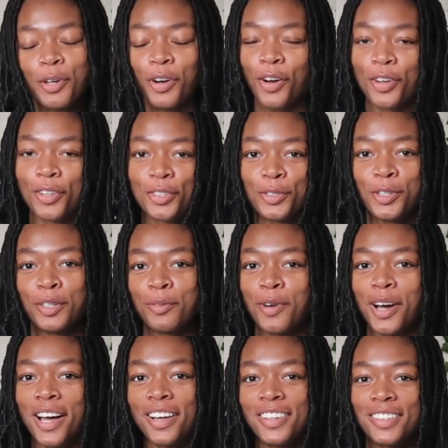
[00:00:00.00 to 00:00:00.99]
you're all doing
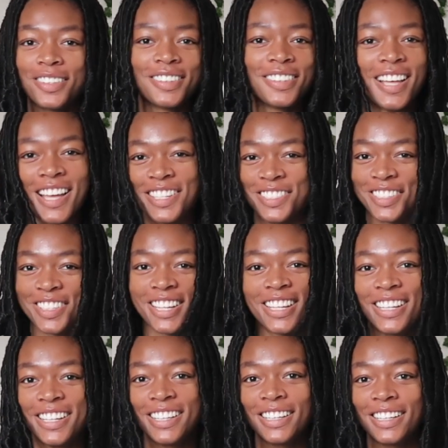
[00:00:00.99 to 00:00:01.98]
well. Glad you're
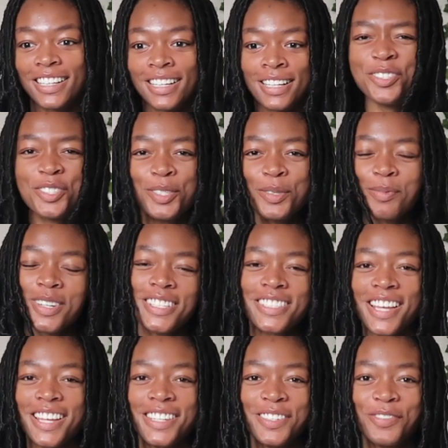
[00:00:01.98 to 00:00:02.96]
here and super
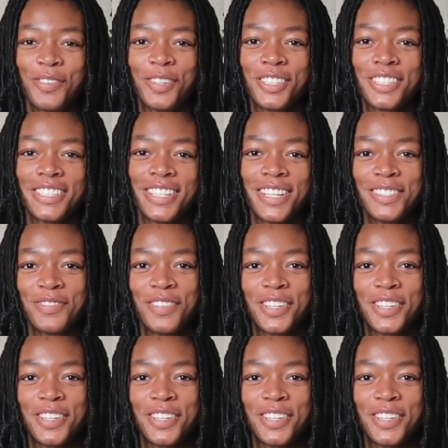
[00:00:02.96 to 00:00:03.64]
excited for today's